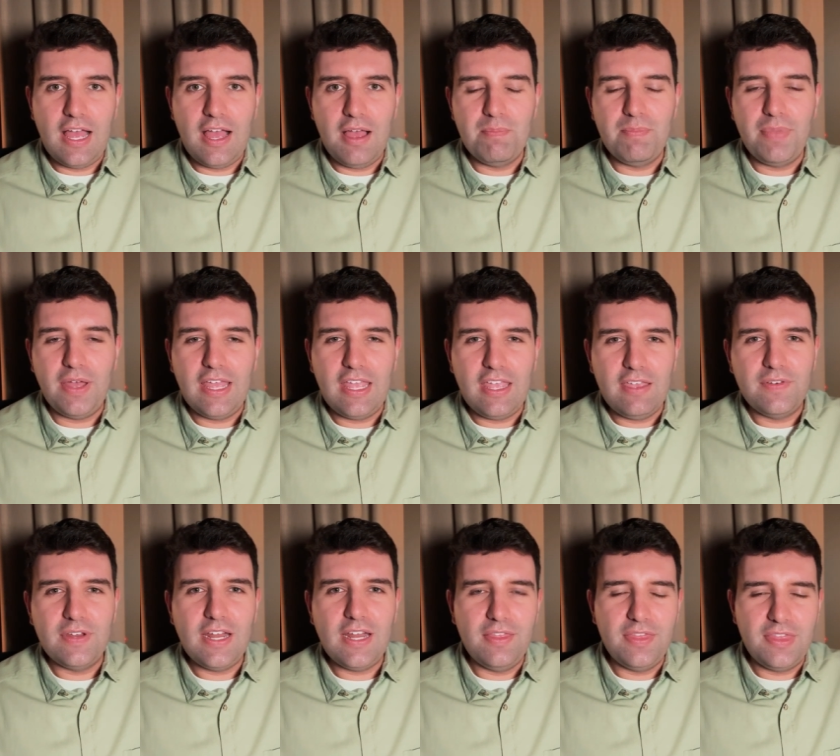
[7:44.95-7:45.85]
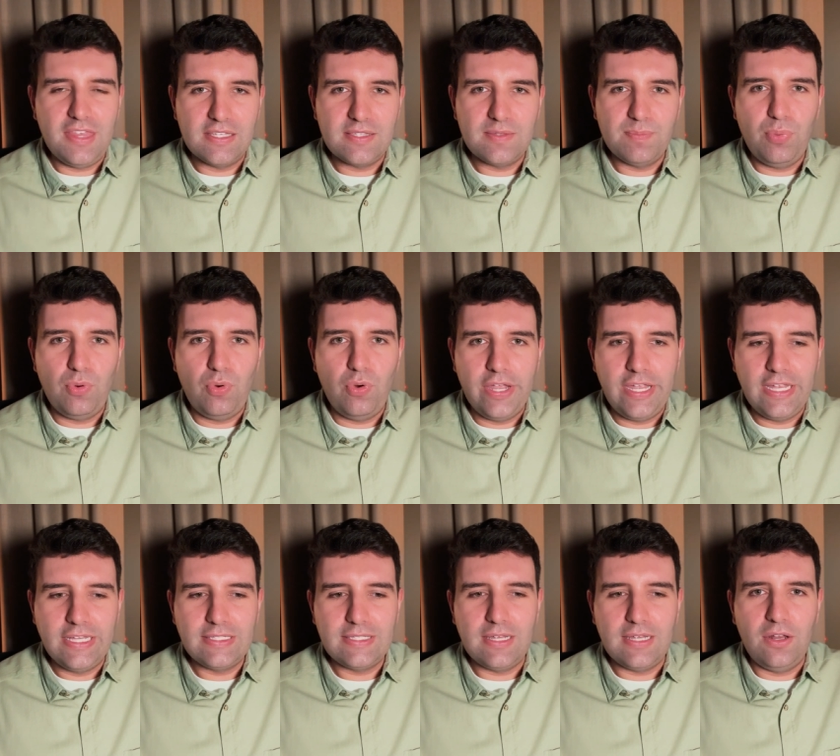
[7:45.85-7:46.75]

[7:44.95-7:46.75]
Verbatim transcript: um, but even at this point,